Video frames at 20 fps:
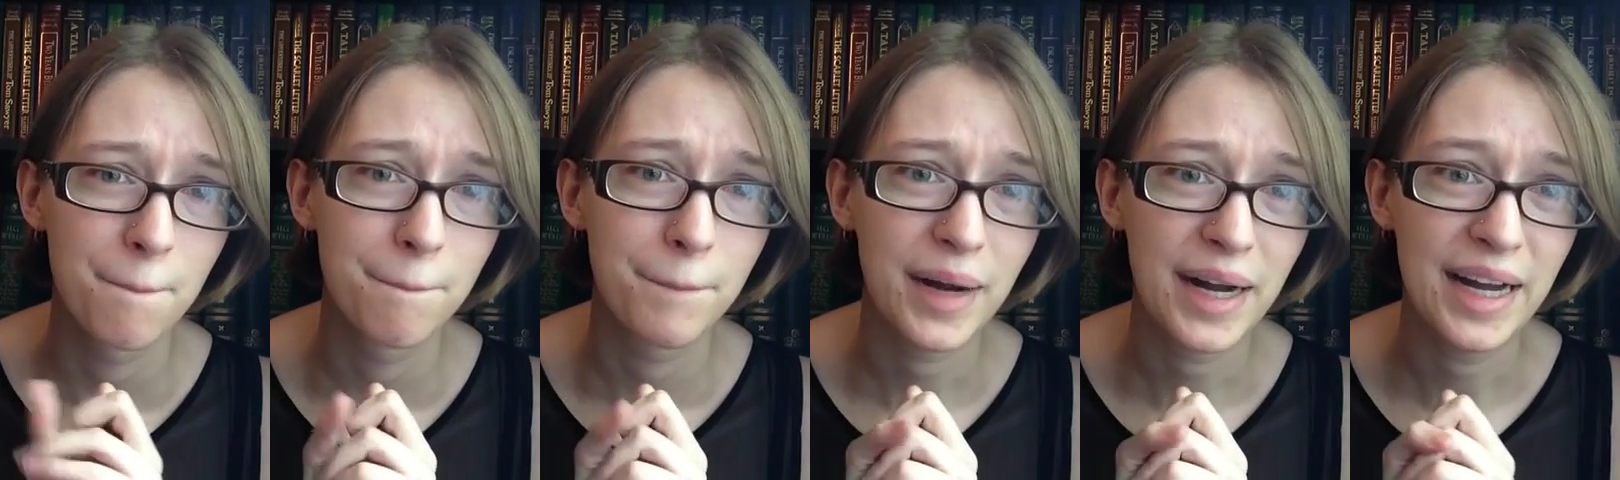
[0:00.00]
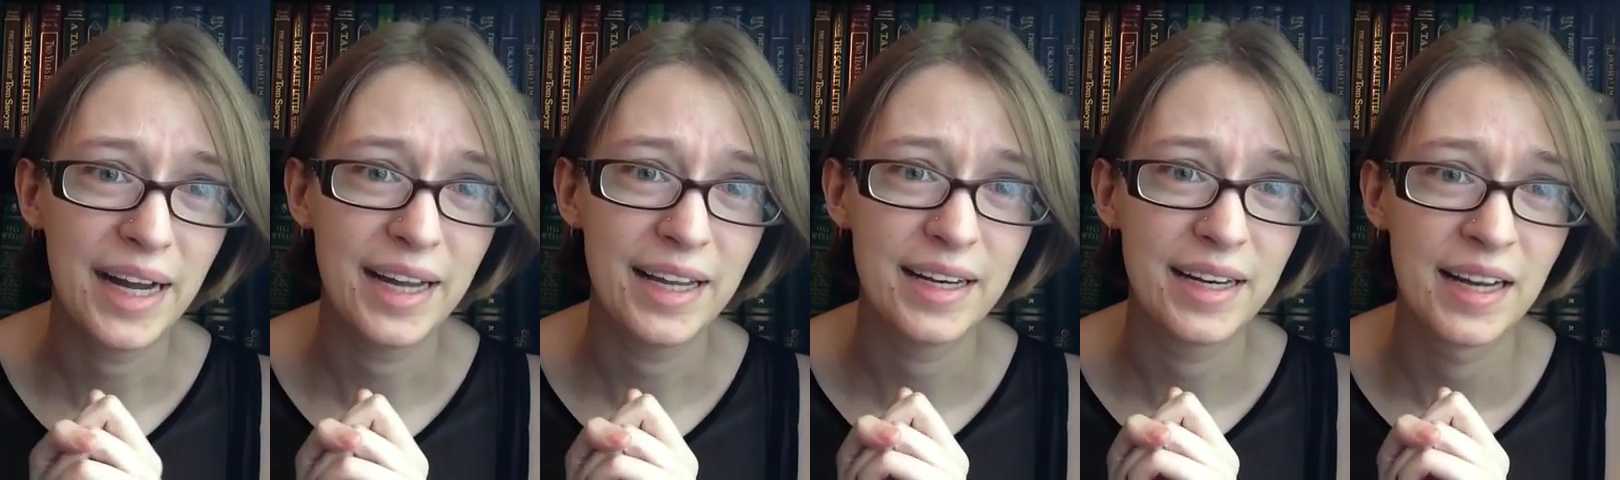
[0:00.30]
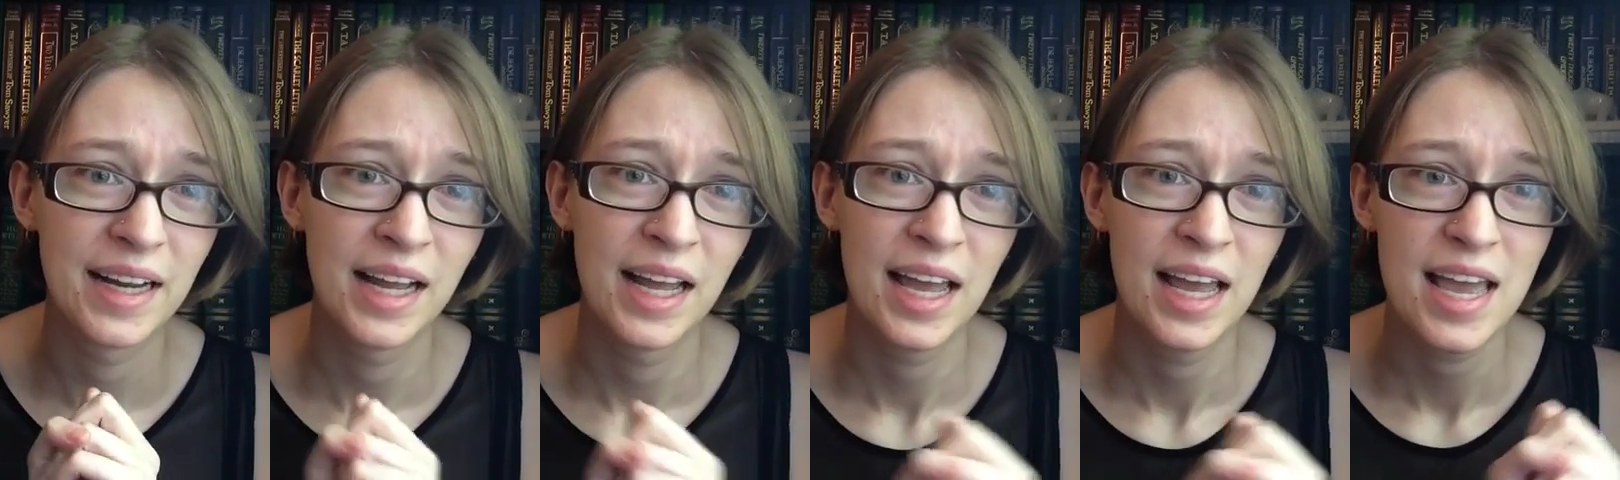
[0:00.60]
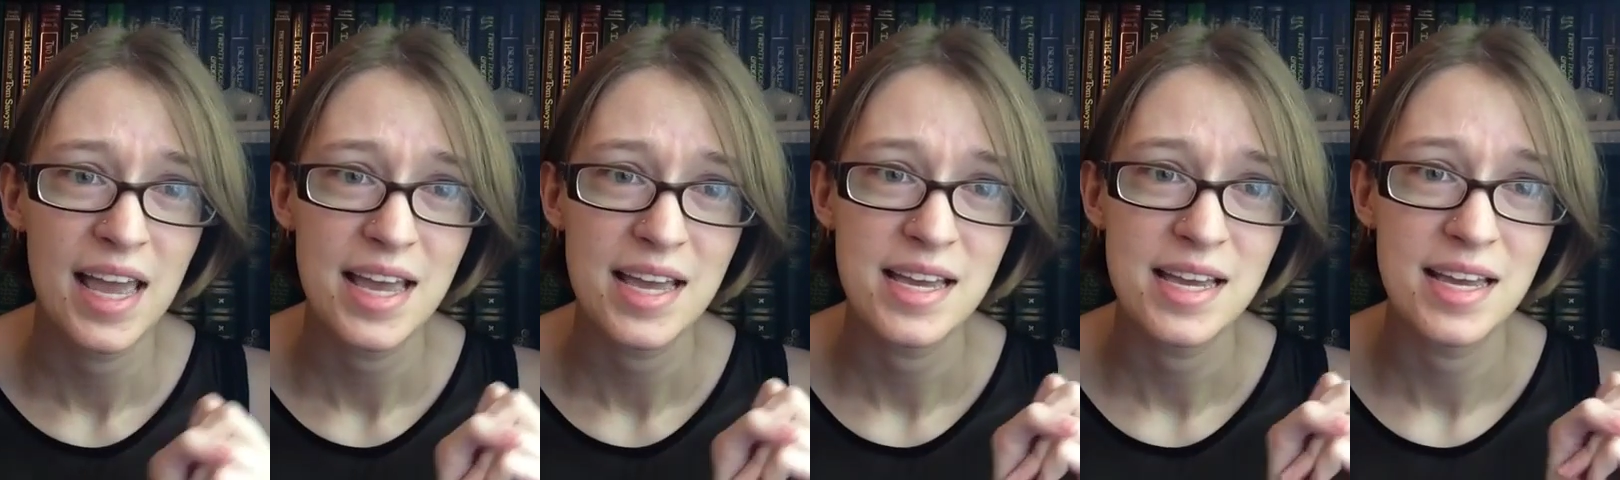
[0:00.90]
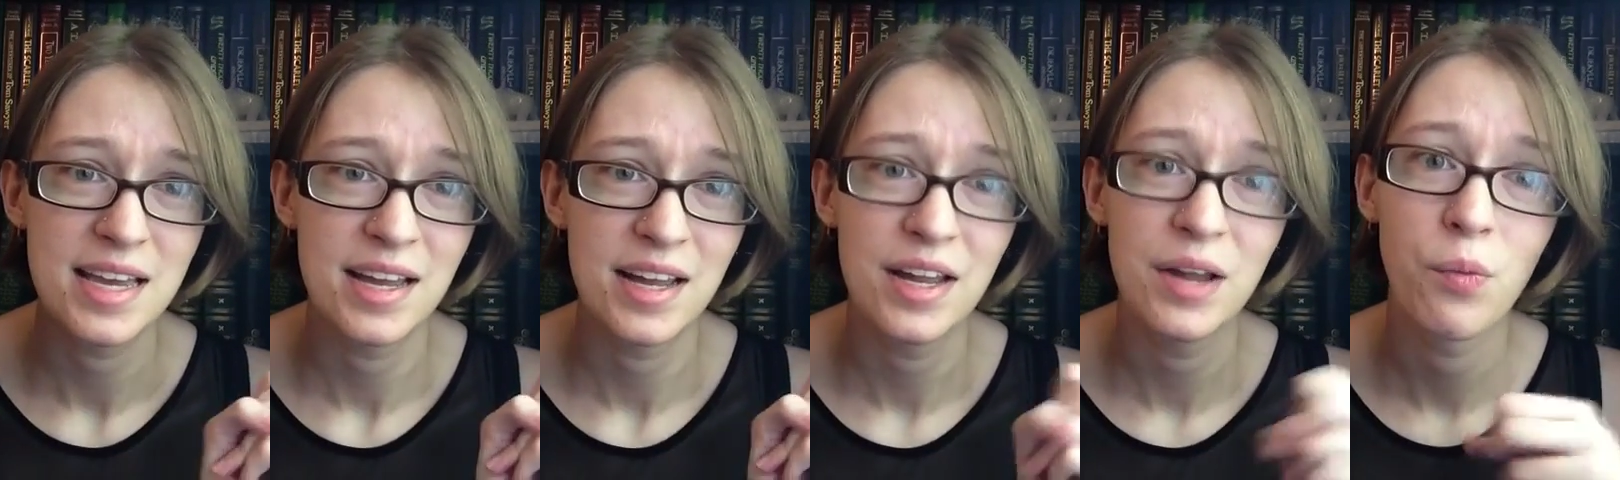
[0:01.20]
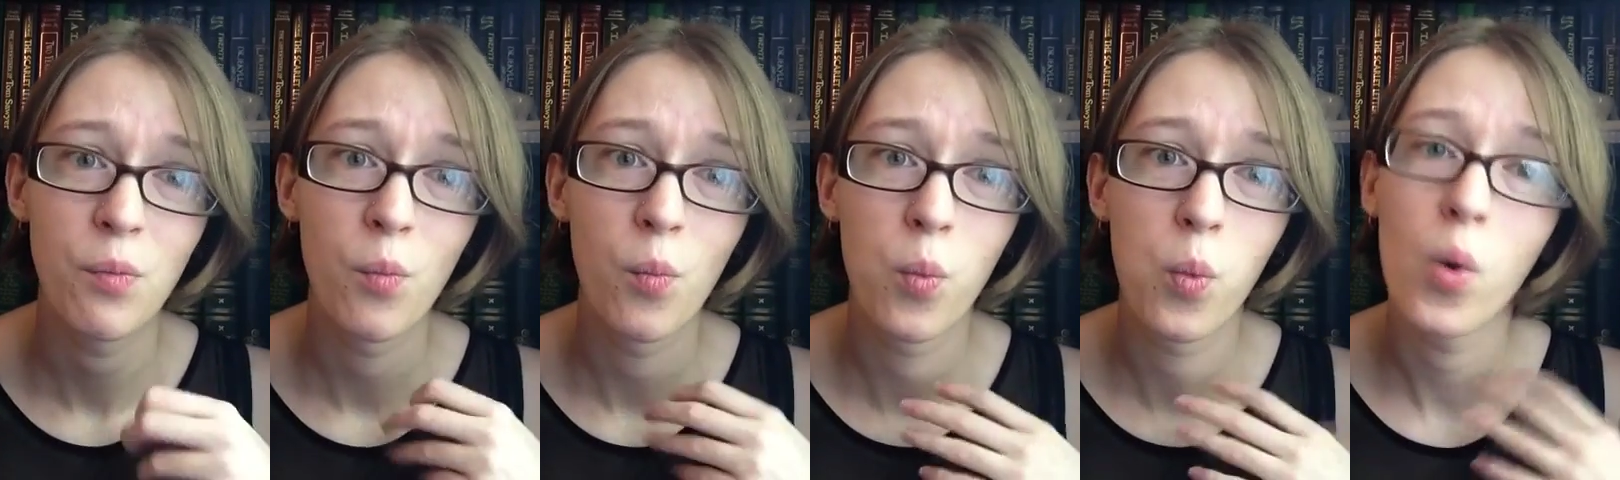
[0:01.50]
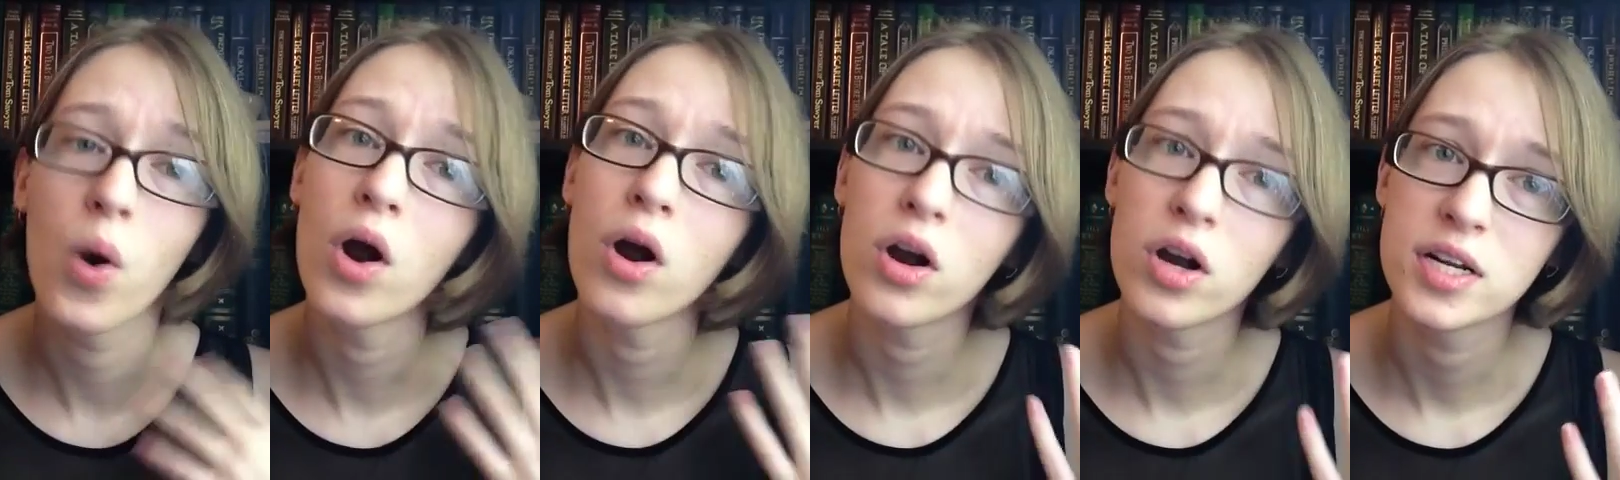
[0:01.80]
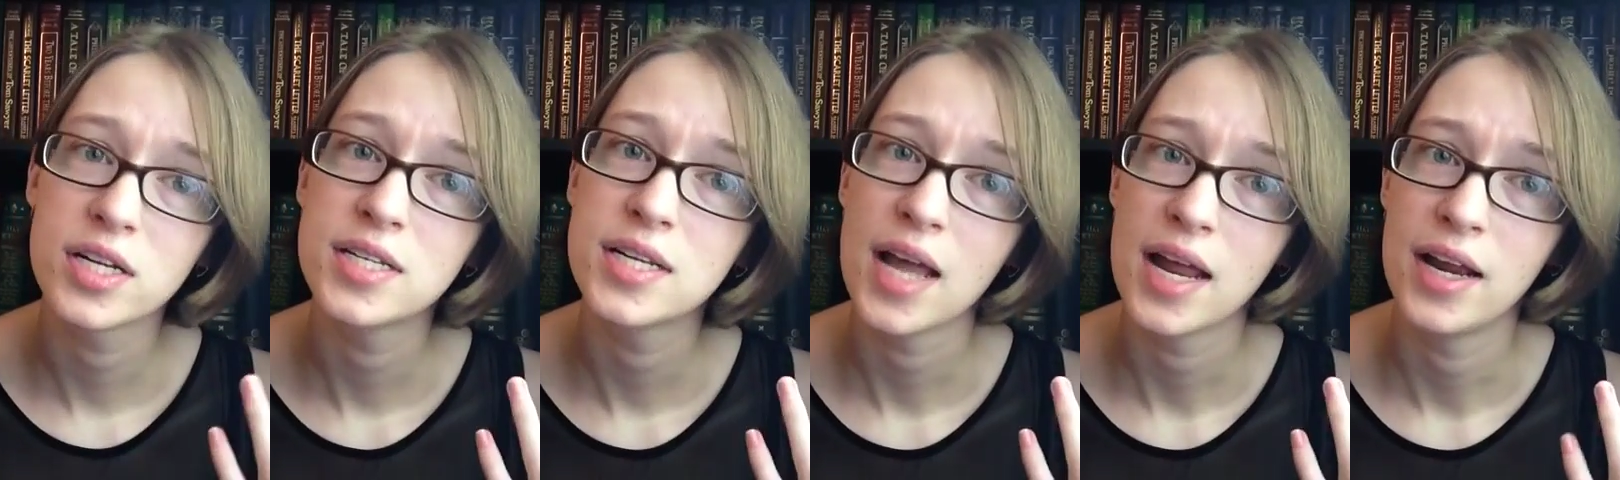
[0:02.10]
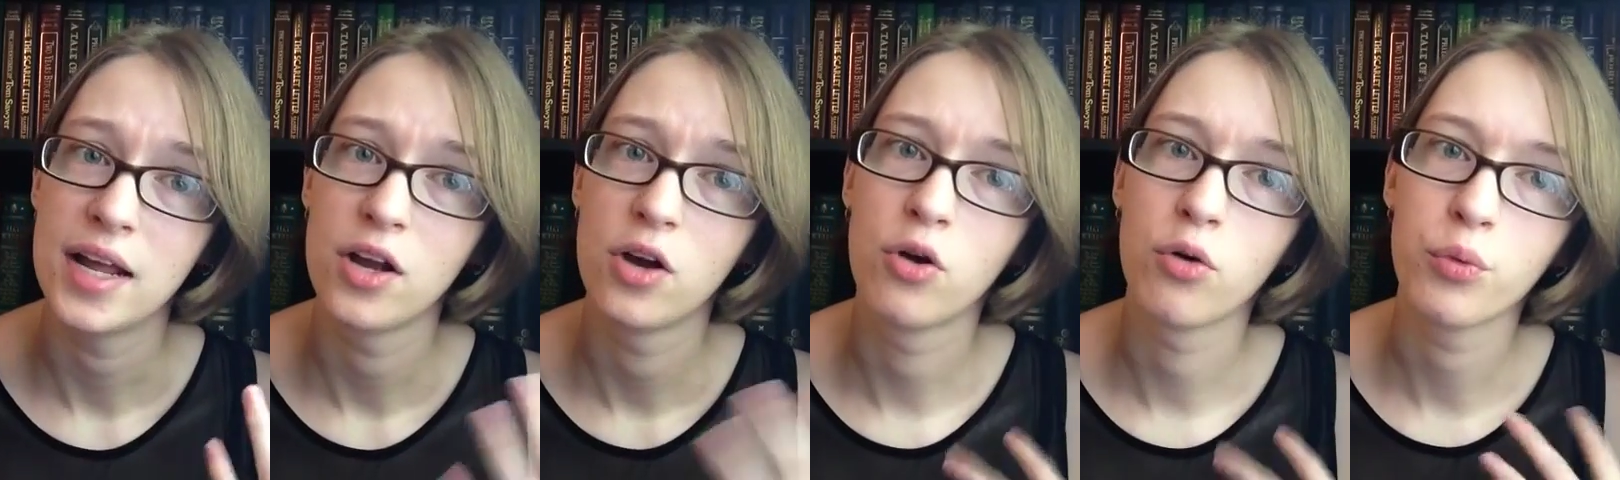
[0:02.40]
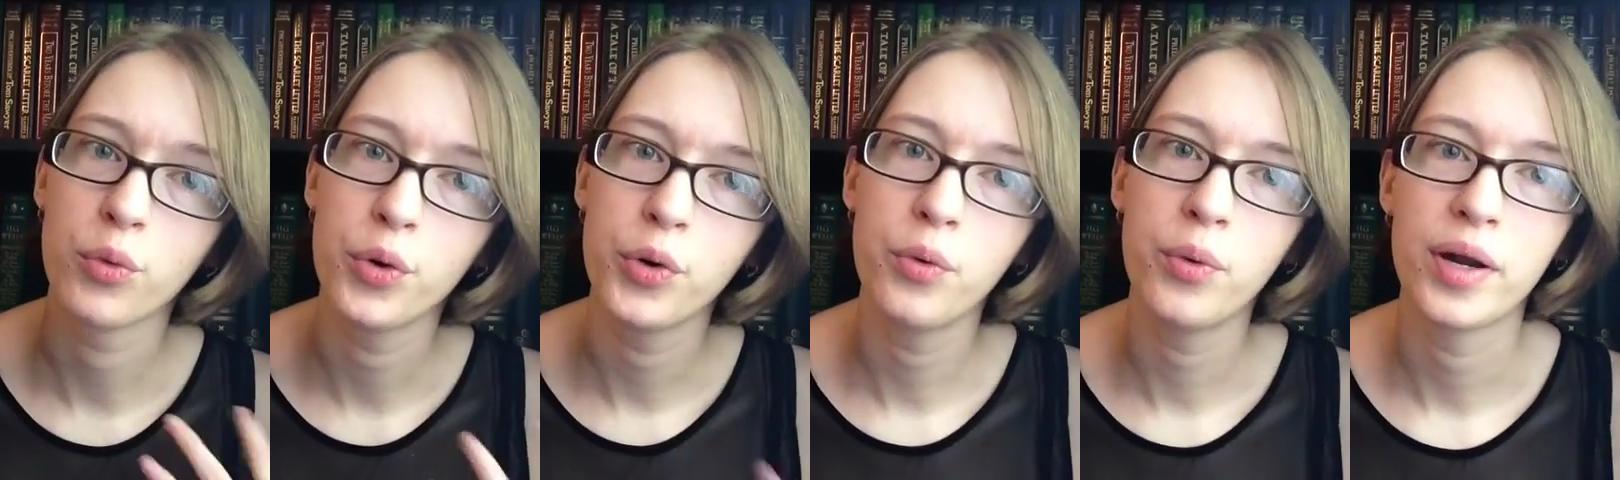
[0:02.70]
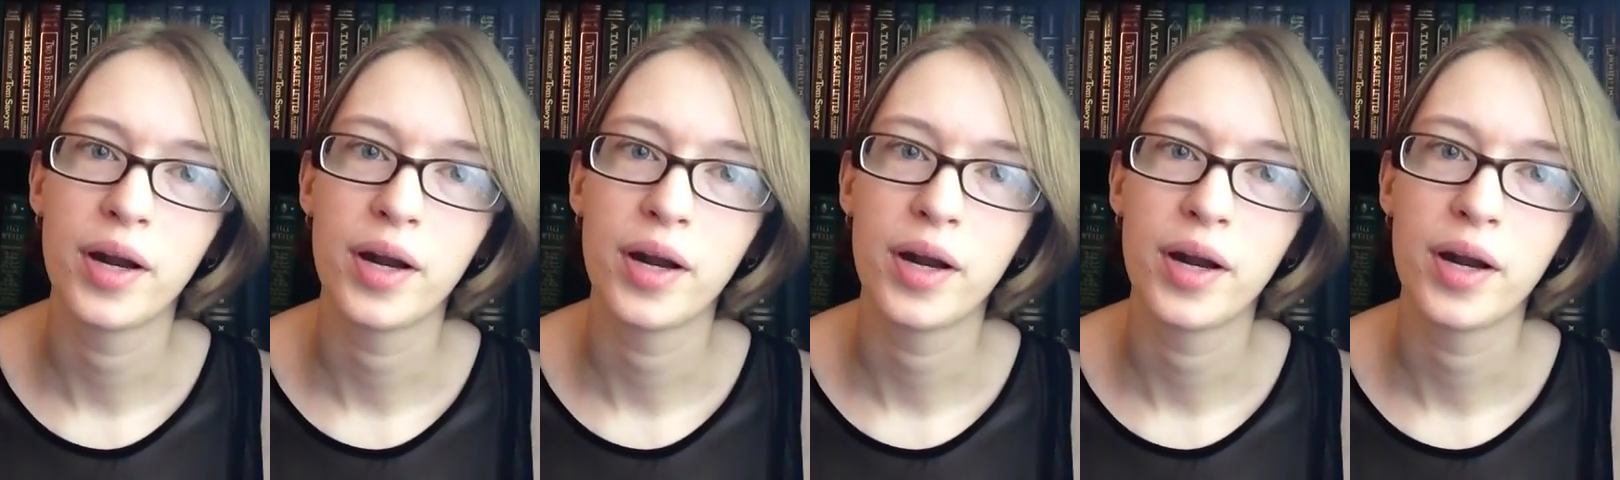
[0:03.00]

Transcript: but it worked and it grew,